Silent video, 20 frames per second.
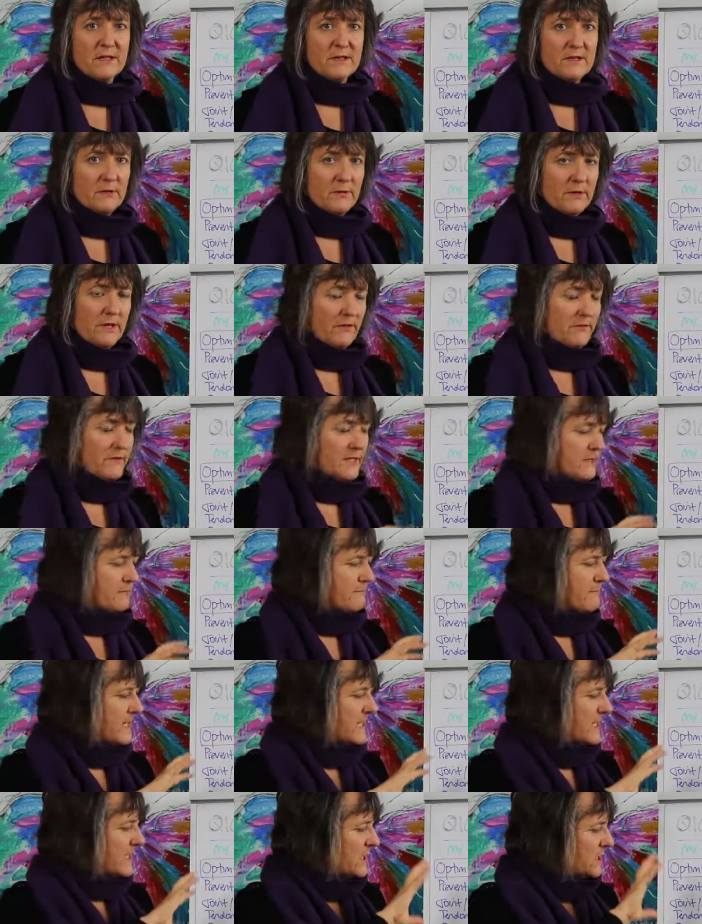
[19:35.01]
So we have these
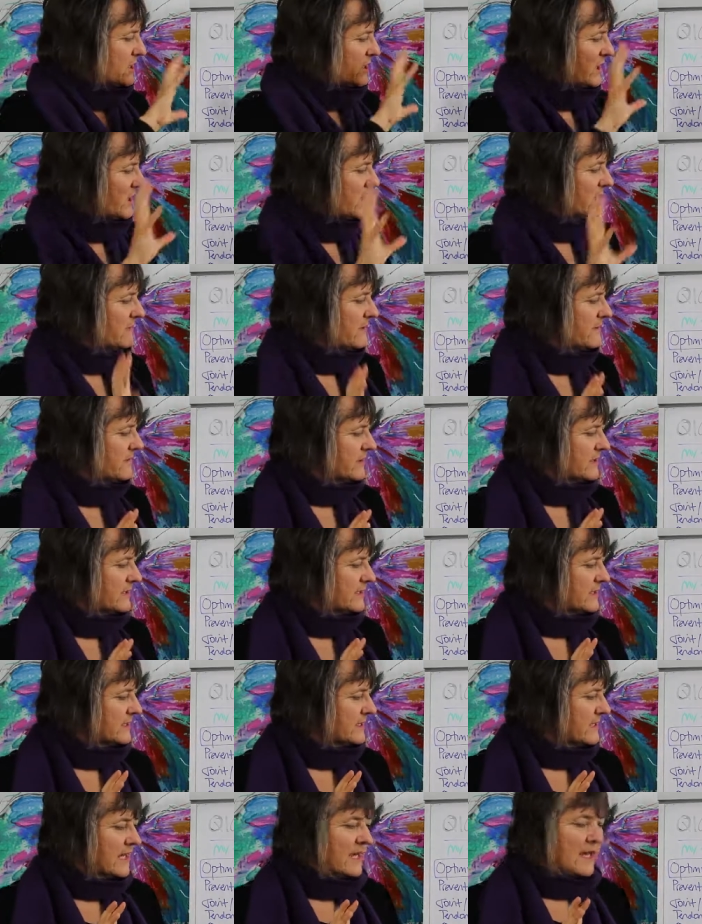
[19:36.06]
many qi
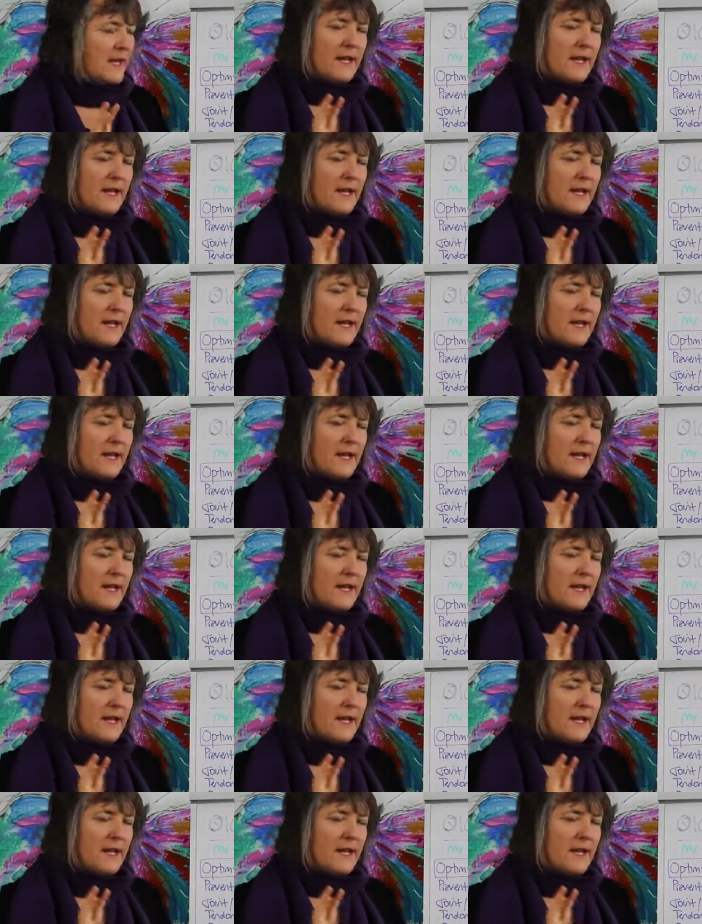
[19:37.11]
rivers,